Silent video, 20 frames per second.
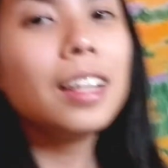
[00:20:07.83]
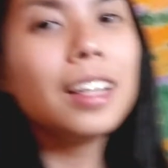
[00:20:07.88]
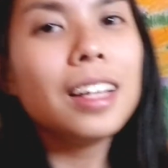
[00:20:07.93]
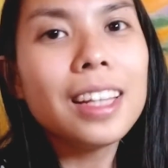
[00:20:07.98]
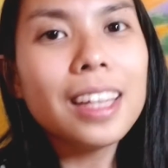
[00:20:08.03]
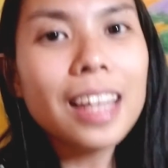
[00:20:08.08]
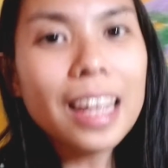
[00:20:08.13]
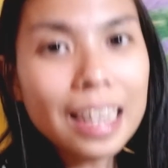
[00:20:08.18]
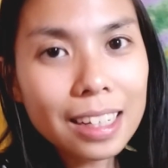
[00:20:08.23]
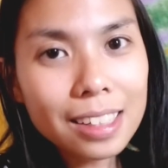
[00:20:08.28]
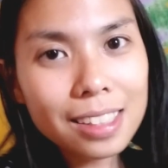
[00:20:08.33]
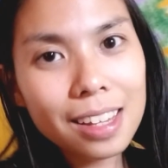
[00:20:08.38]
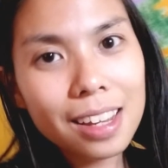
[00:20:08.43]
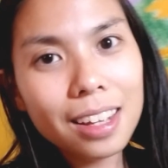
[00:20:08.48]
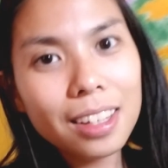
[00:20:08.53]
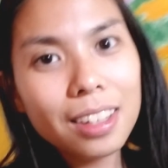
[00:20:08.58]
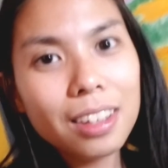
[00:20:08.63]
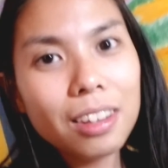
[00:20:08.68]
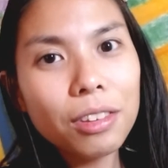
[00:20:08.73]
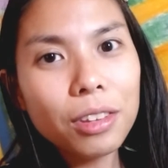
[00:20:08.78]
like I
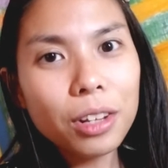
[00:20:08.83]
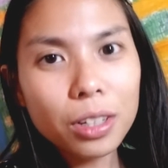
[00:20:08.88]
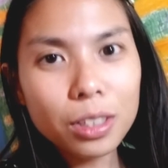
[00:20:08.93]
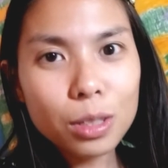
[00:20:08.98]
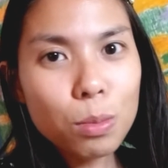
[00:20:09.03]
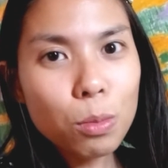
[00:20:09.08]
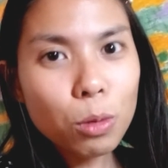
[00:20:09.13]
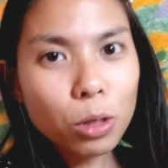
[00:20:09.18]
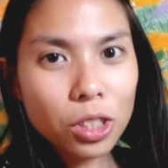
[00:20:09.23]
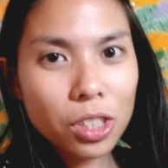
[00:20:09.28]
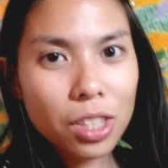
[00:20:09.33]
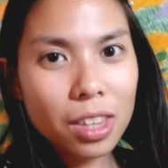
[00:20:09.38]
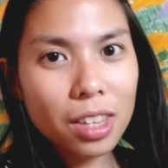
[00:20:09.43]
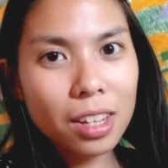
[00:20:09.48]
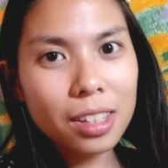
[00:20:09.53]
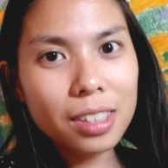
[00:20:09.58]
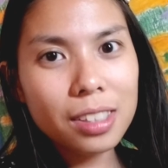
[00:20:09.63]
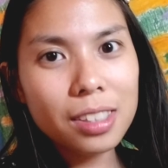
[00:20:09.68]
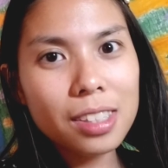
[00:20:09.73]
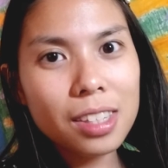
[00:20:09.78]
said, there's more to
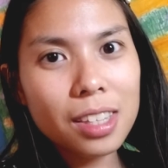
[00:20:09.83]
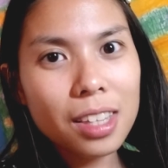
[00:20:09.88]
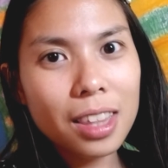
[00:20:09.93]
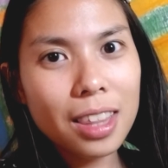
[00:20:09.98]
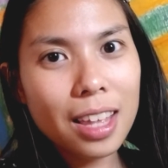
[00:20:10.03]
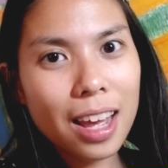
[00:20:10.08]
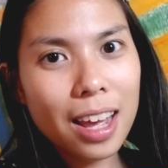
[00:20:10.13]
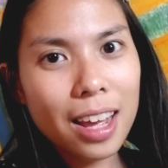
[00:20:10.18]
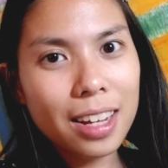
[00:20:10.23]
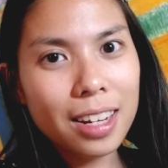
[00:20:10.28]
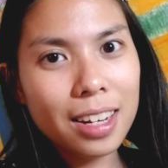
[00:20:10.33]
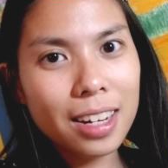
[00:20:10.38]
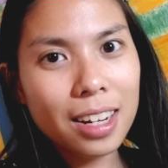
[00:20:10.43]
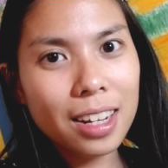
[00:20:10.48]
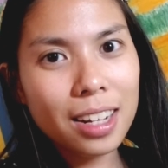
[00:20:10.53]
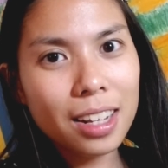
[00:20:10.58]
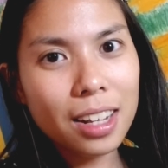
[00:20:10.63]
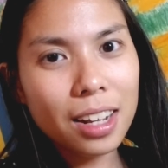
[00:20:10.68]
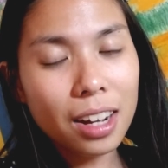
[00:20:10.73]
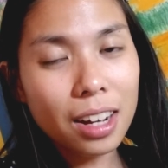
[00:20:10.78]
this than
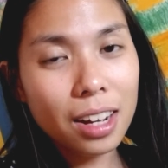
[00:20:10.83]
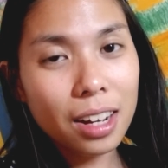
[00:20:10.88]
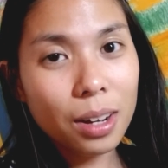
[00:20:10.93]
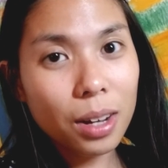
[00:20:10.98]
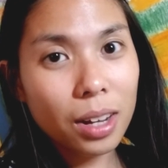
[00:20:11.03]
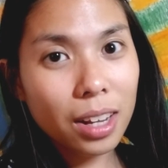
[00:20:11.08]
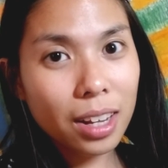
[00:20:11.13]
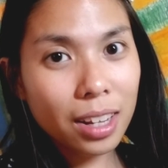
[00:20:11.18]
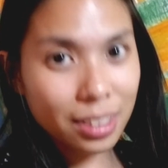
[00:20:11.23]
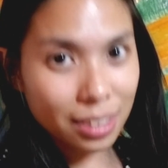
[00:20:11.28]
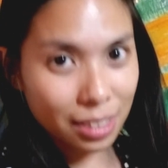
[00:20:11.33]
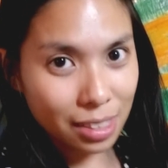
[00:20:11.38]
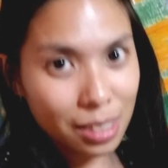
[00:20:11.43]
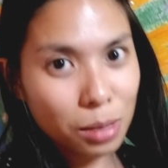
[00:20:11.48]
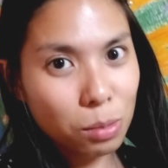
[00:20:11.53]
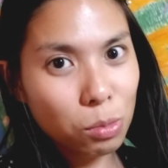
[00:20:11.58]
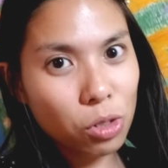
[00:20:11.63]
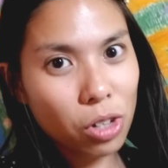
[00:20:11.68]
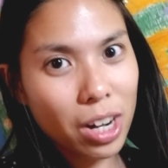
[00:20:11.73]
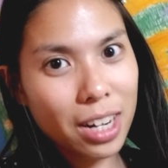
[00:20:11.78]
it
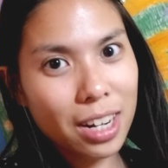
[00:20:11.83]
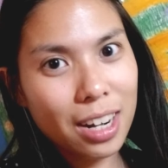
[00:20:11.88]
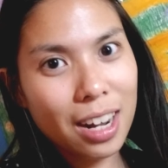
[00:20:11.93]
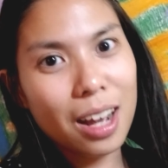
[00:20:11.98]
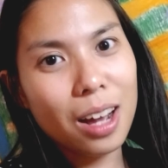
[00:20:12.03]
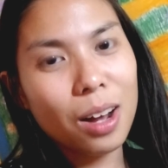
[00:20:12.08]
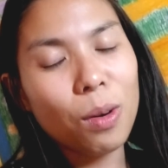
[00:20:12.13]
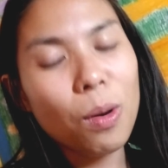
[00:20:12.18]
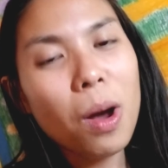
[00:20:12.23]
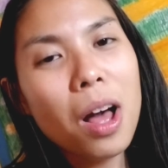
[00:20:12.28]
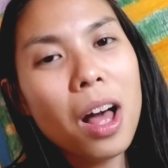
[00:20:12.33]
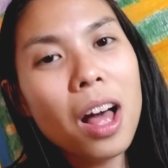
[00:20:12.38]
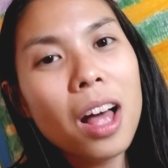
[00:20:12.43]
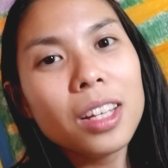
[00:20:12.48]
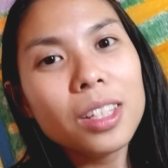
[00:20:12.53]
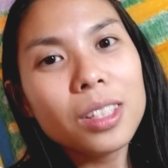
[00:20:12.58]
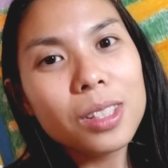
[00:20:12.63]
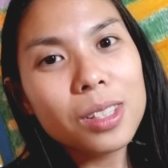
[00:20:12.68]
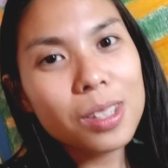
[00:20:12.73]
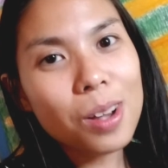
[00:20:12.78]
seems right now.
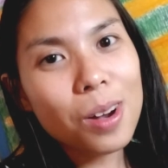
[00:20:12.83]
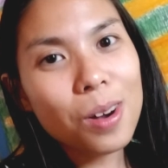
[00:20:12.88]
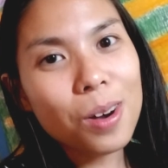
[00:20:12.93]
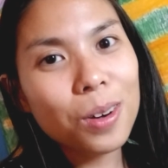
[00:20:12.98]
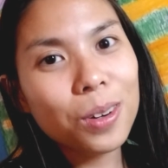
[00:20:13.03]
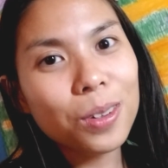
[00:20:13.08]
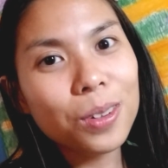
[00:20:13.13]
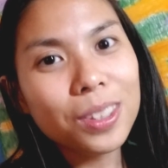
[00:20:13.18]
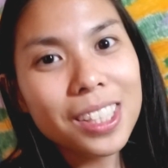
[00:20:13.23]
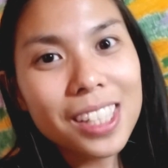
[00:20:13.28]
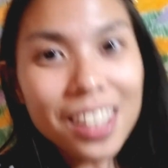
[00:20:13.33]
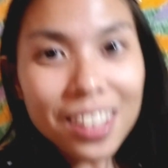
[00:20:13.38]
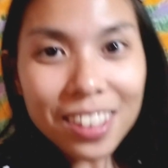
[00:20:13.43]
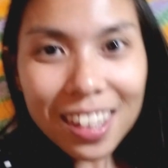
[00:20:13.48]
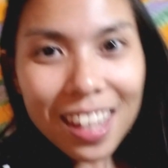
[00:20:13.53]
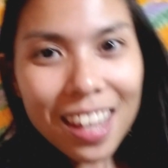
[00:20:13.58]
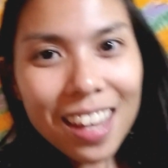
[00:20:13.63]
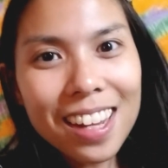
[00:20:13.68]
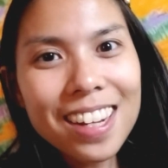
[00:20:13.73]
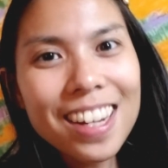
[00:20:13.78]
So till
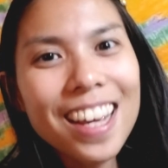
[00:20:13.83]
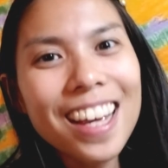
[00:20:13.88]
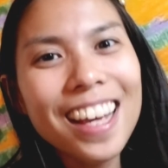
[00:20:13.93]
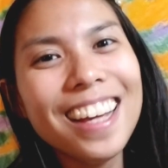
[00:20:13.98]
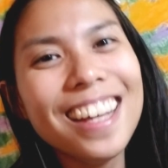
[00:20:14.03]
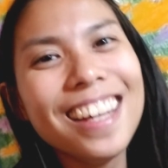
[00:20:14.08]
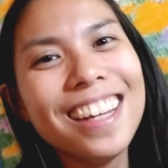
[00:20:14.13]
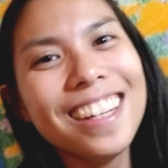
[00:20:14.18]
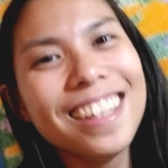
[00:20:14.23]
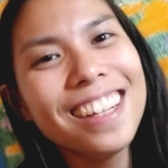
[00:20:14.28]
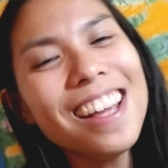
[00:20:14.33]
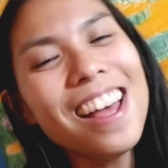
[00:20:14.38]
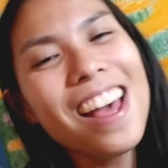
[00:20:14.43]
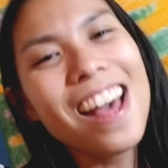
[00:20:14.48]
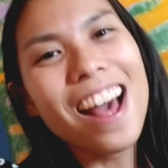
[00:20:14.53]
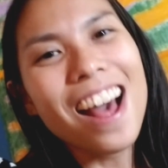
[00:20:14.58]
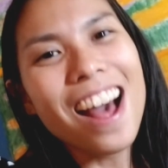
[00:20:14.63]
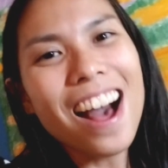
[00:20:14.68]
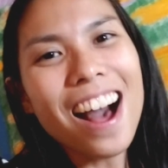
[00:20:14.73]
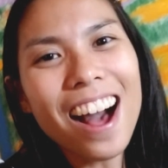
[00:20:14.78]
then,
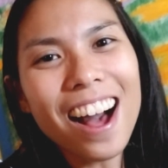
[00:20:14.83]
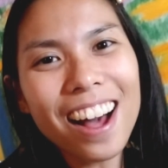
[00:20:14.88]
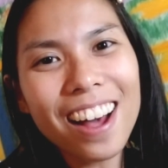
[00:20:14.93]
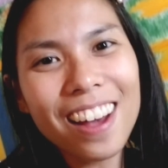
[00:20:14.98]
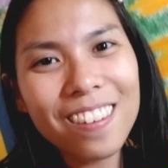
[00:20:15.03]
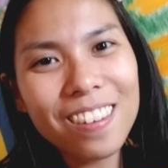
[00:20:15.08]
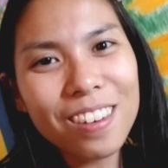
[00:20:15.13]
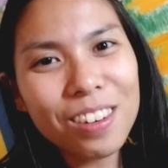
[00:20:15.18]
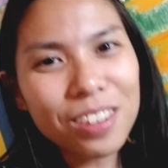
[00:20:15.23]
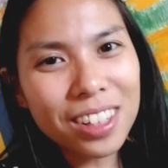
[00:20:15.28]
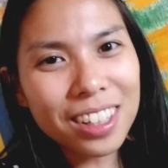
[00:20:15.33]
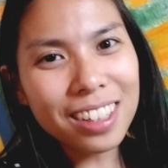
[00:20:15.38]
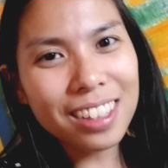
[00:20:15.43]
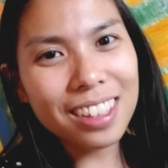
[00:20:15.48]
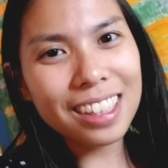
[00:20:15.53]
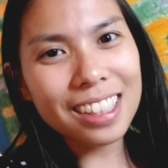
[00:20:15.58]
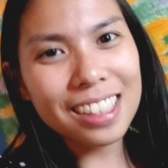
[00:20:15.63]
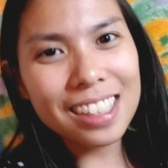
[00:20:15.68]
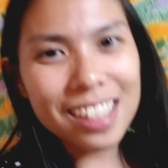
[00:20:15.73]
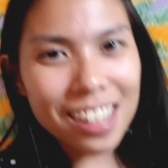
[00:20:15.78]
I will
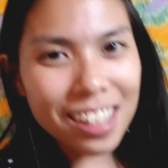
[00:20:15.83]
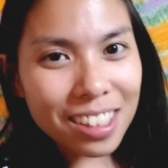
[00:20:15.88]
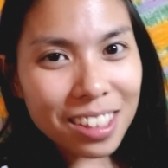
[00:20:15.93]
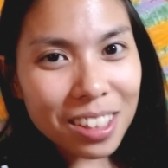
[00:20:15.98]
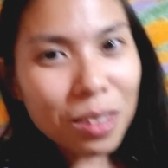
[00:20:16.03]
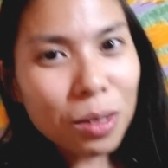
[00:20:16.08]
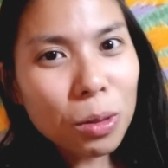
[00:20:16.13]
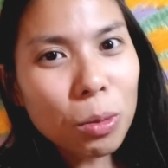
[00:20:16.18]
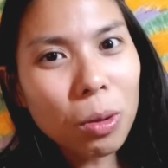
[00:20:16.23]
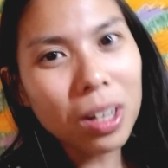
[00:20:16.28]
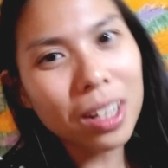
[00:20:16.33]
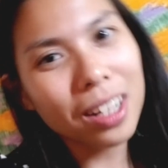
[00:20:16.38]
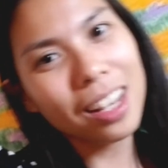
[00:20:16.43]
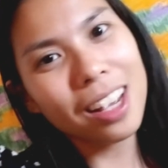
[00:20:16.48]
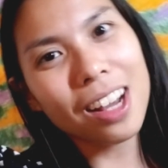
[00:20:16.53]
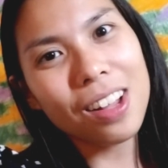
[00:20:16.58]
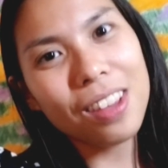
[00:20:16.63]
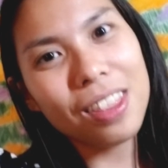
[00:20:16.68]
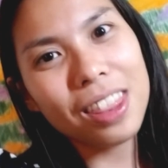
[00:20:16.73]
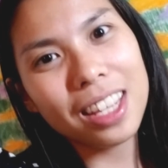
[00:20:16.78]
continue working
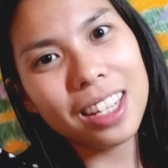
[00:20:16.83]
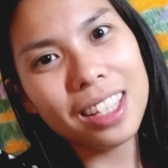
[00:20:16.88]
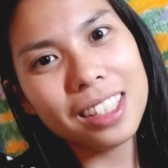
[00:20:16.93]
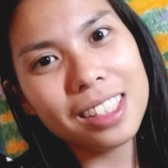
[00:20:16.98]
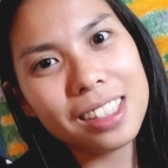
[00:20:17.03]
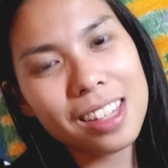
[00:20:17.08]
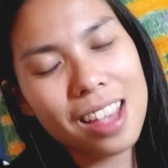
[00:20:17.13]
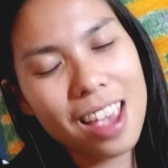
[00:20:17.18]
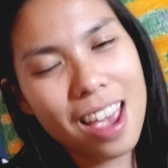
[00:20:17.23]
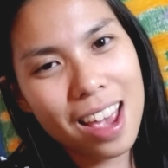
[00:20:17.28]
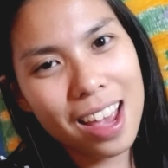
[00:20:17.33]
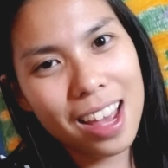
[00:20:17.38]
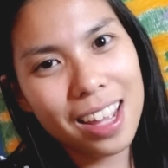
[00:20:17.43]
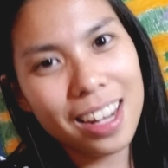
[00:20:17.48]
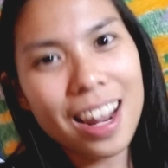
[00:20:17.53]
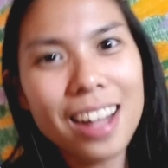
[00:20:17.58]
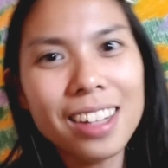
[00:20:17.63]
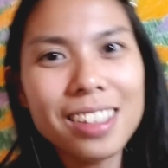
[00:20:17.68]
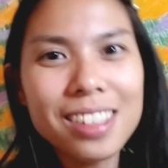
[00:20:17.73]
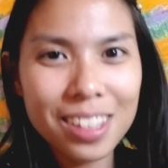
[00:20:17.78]
on this and
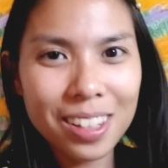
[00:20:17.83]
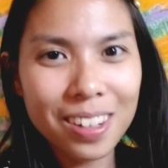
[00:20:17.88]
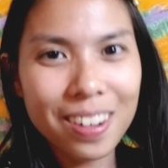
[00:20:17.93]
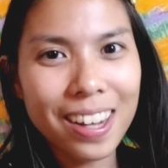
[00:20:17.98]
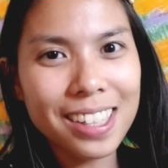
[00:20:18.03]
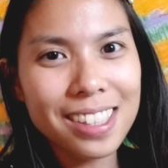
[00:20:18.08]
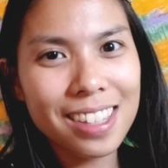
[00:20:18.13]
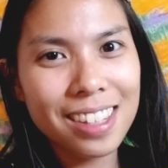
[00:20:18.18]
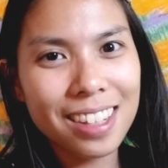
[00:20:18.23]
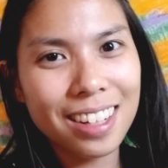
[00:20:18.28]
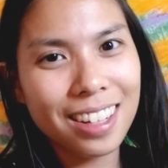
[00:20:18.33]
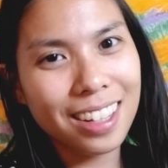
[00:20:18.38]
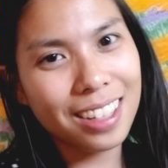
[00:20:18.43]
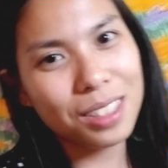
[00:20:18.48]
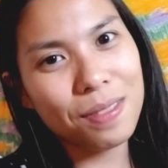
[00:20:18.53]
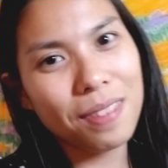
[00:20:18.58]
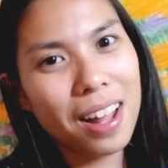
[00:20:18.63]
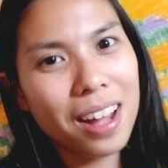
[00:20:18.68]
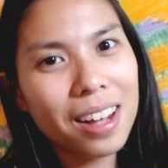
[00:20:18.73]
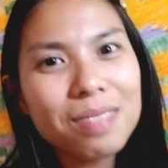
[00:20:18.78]
I'll see you guys in the next
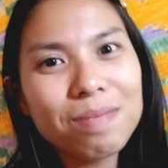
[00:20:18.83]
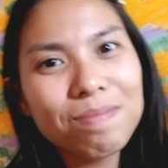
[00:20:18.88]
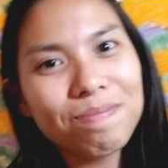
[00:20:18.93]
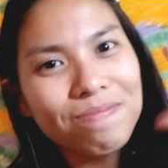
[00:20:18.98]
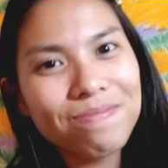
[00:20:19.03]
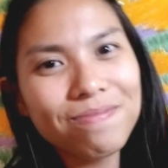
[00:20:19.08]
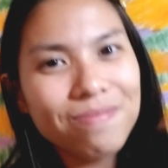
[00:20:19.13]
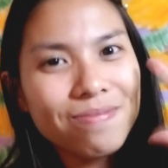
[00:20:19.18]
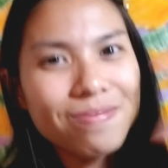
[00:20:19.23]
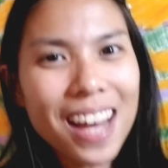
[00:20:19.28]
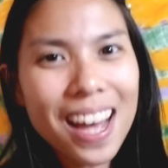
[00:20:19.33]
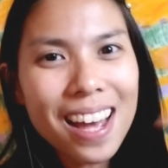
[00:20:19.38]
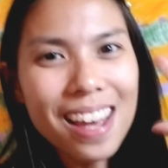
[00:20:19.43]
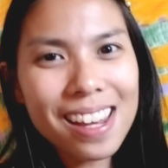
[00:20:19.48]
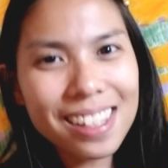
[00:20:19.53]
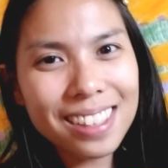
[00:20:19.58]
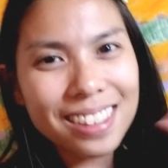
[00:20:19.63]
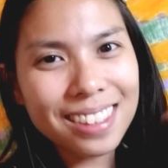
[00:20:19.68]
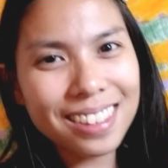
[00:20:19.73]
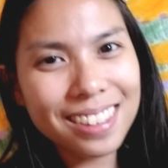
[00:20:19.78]
vlog. Bye!